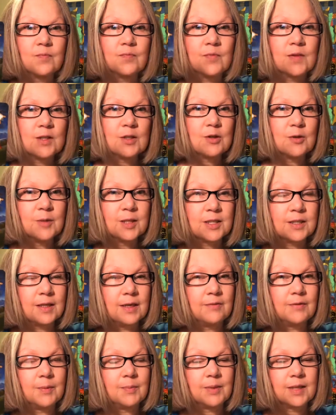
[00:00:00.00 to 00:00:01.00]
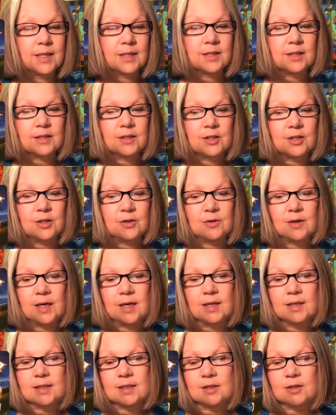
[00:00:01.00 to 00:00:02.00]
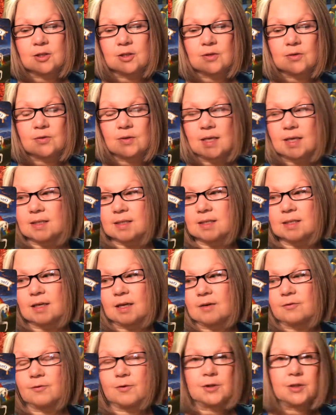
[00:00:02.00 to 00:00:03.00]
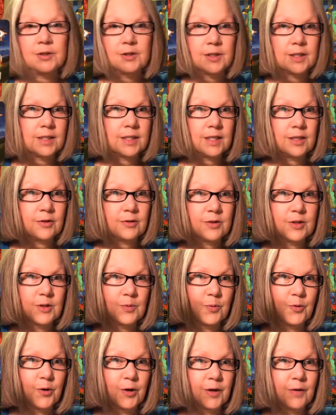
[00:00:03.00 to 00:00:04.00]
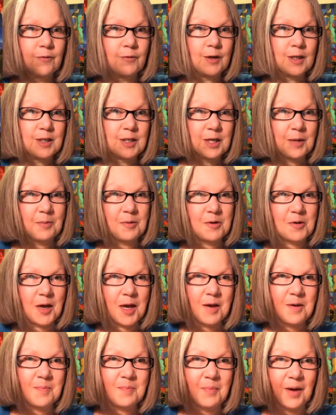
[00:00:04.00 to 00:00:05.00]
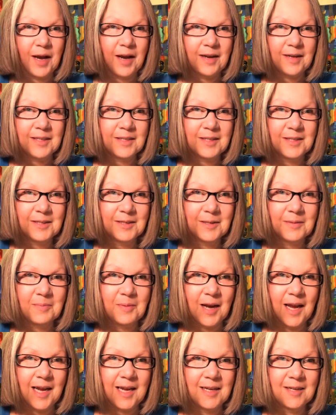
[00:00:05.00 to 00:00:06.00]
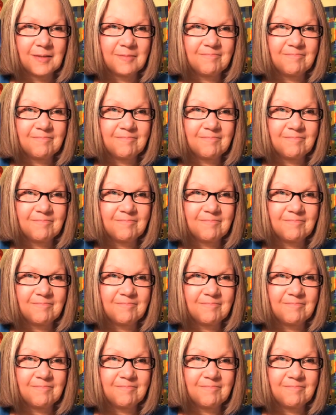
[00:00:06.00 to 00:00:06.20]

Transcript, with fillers: so much love and blessings to you guys. And Sue, thanks again for your continued support and friendship. Okay, bye, guys. Bye.